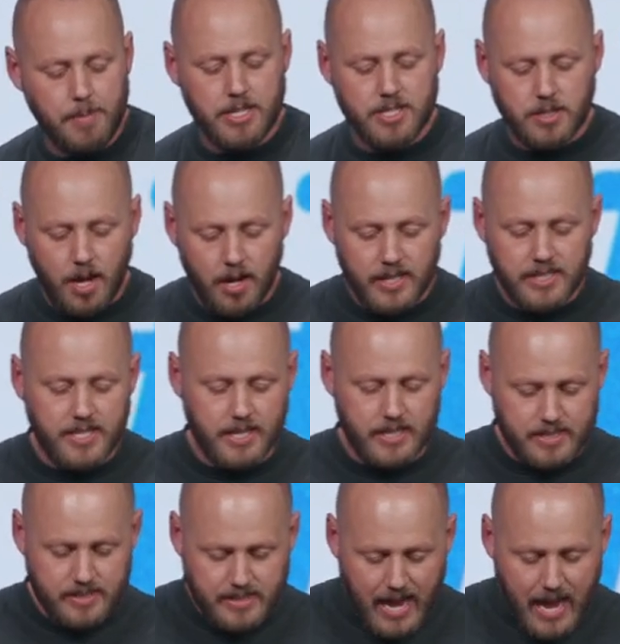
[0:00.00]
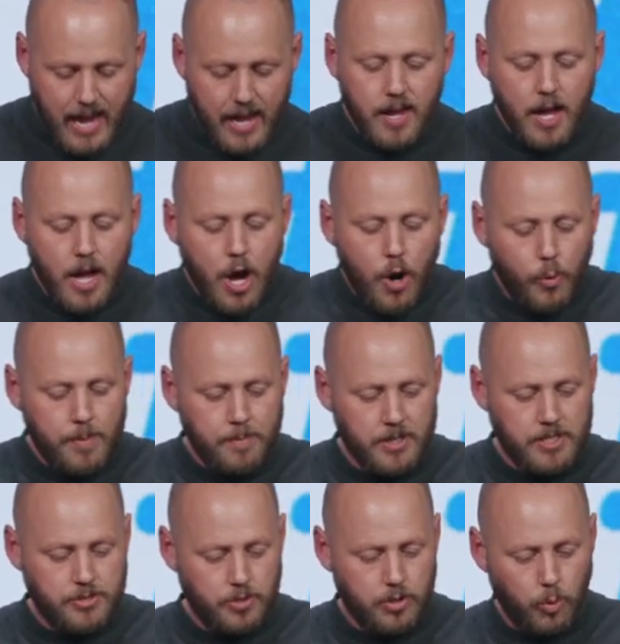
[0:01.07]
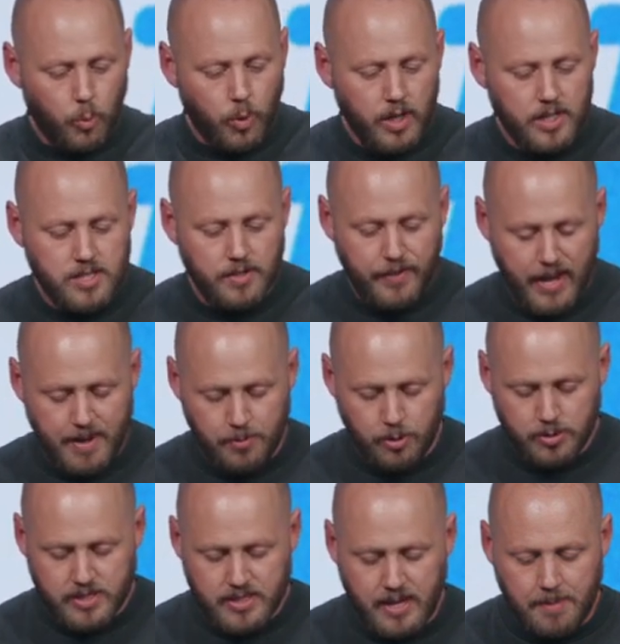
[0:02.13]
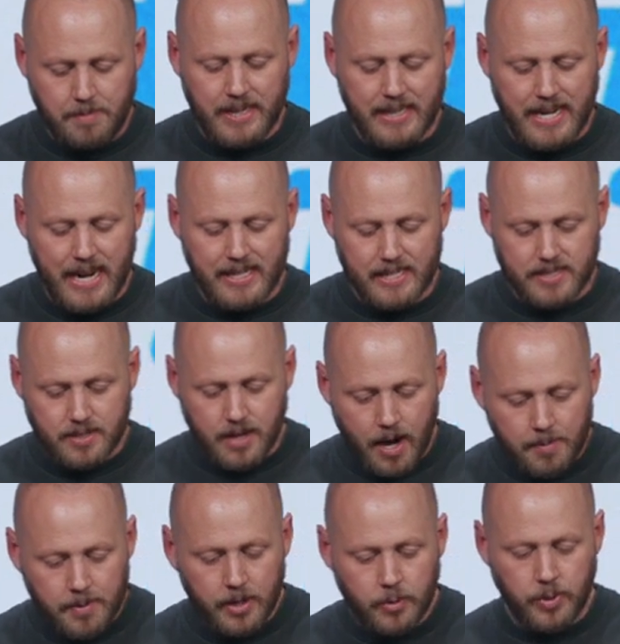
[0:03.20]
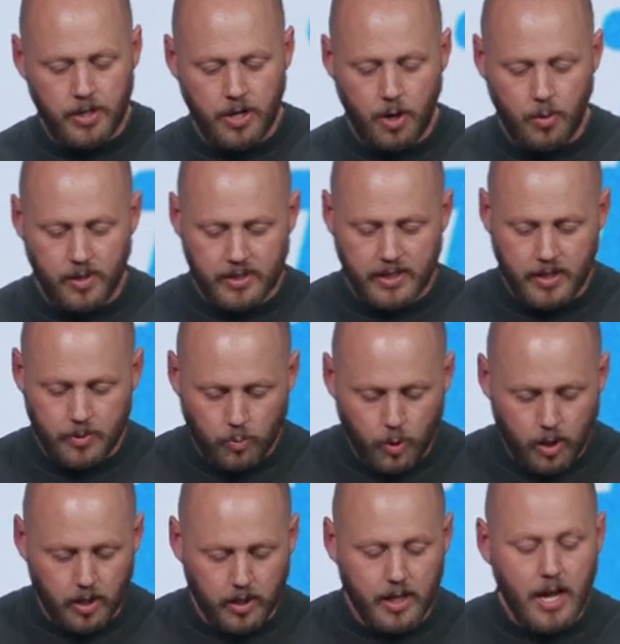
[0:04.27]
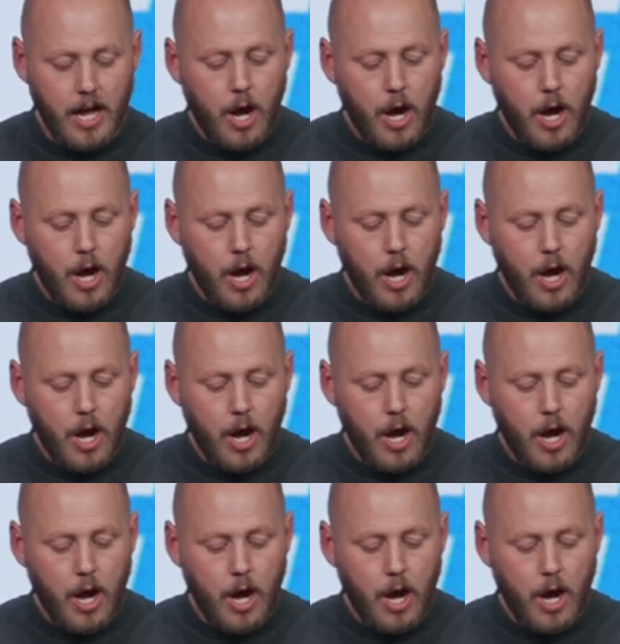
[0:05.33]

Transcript: As long as it is day, we must do the works of him who sent me. Night is coming when no one can work.